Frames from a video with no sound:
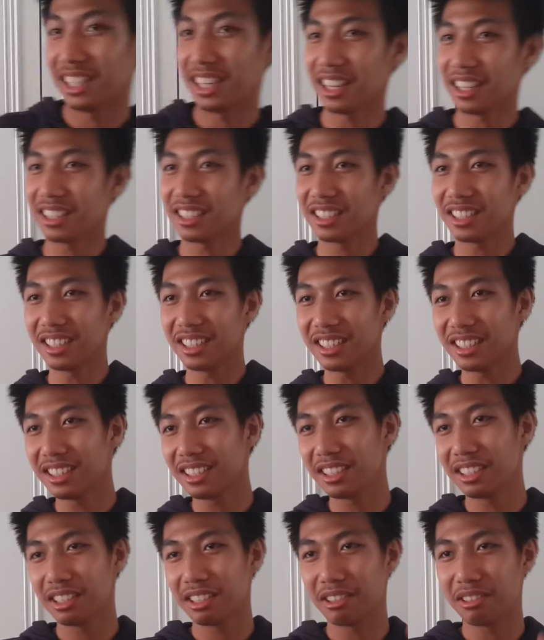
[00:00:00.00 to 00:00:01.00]

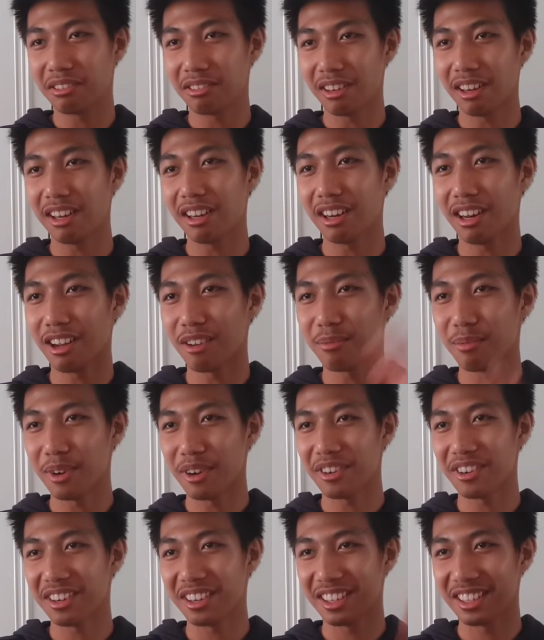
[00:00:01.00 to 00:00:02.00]
Texas Great
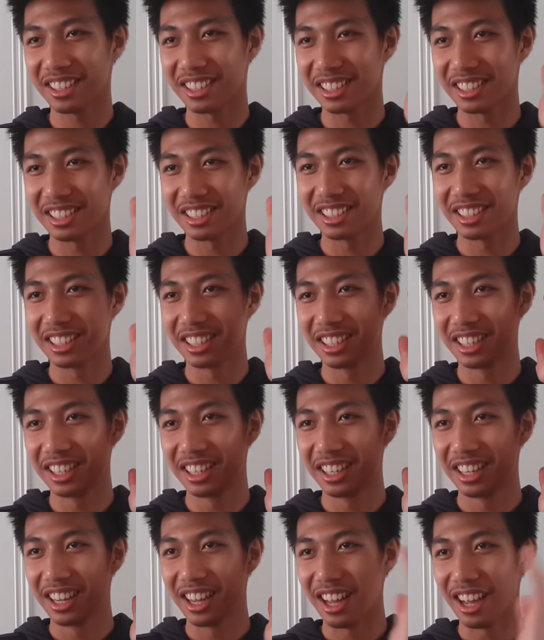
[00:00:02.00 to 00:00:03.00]
American
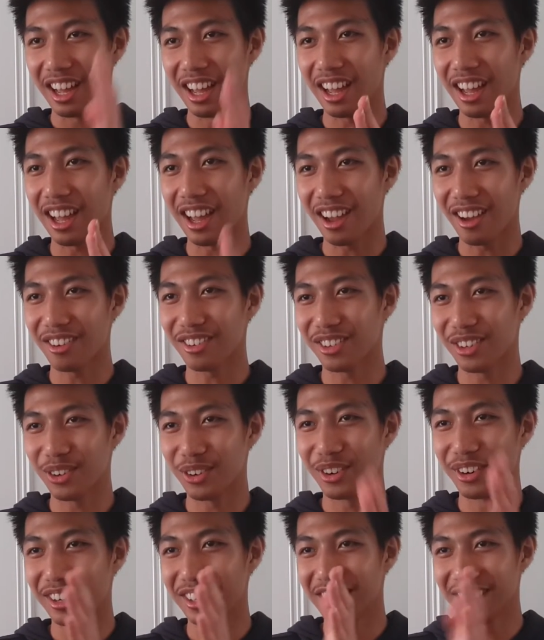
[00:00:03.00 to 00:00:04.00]

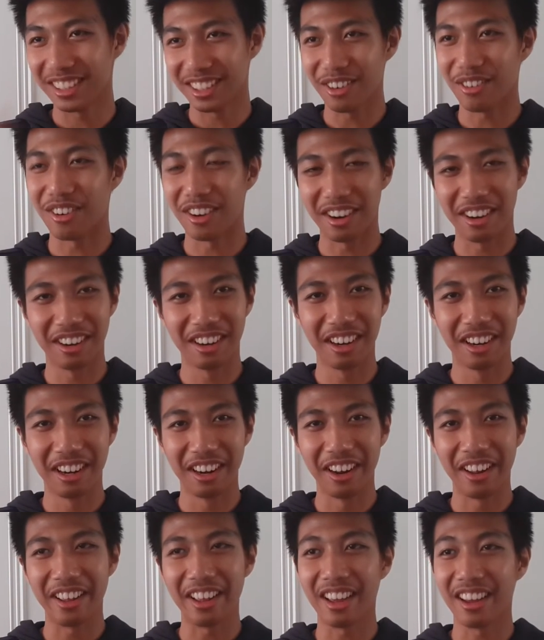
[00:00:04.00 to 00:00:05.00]
Outdoor Store
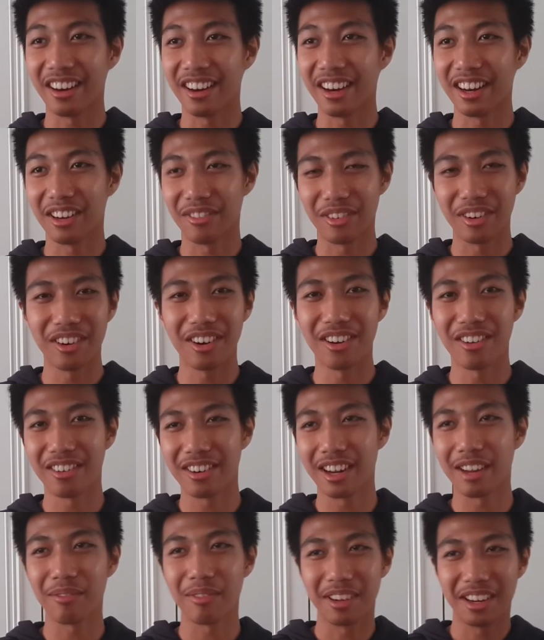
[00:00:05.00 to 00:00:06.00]
yeah, it's a very long
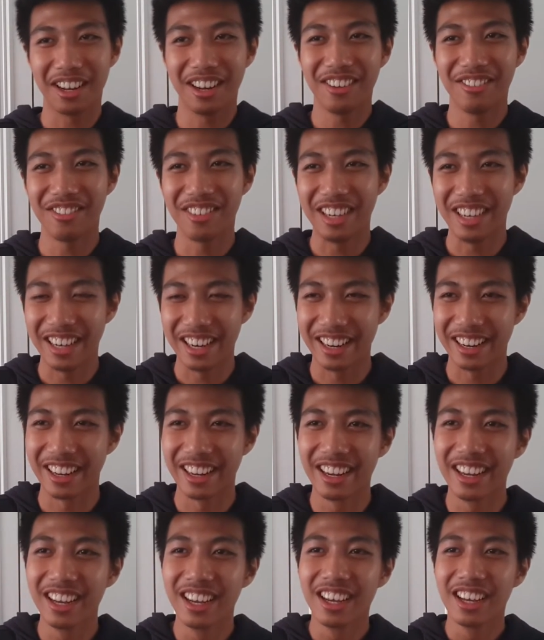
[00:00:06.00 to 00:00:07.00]
name as I'm reading
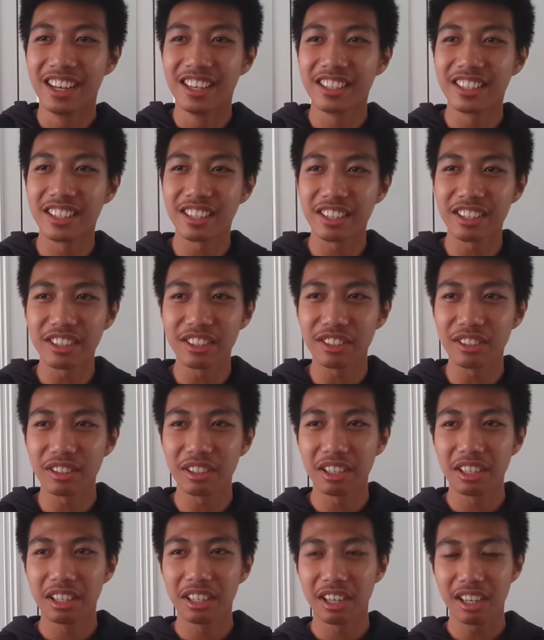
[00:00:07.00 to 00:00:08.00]
it. So
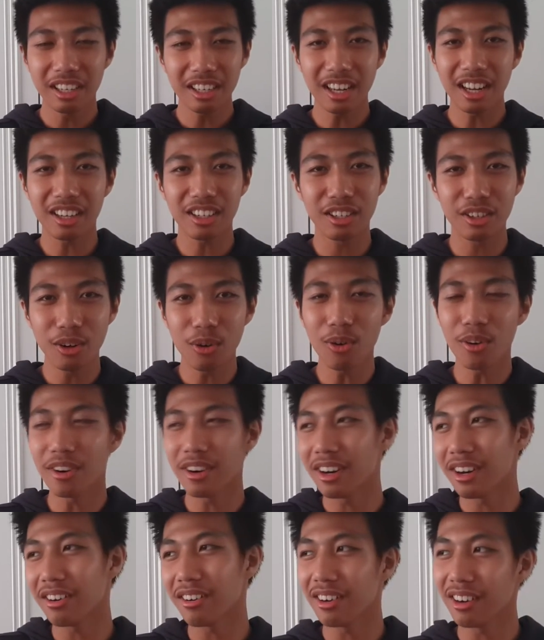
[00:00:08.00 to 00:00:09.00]
in that
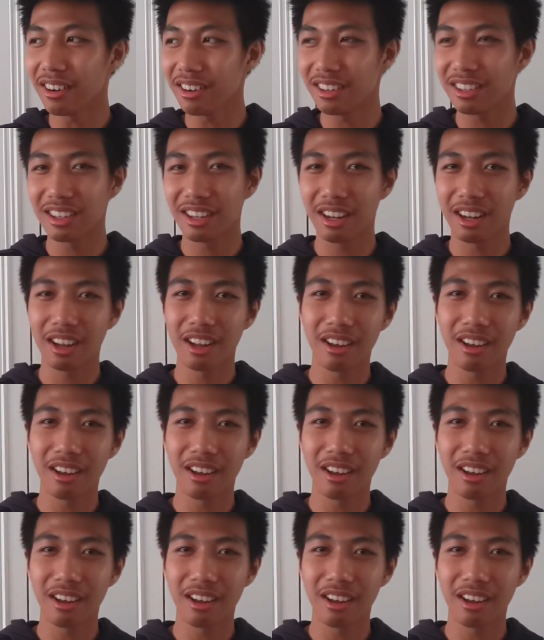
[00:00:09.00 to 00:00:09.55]
store there is